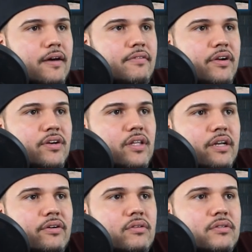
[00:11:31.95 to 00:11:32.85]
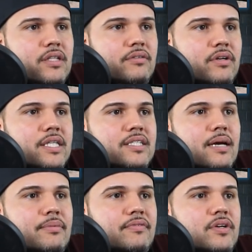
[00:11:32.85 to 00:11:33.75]
Very good lyrically
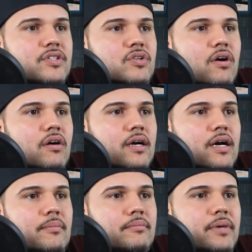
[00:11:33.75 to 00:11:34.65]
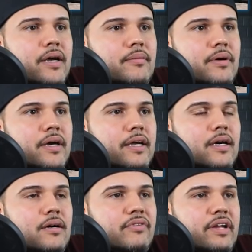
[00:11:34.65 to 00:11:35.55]
type of good song by
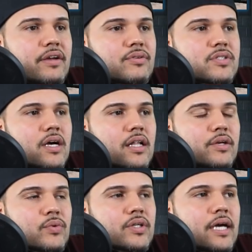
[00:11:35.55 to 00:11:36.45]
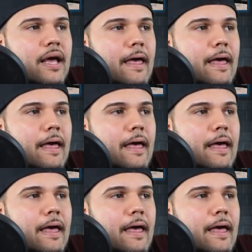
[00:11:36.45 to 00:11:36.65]
Frankie Goes to Hollywood.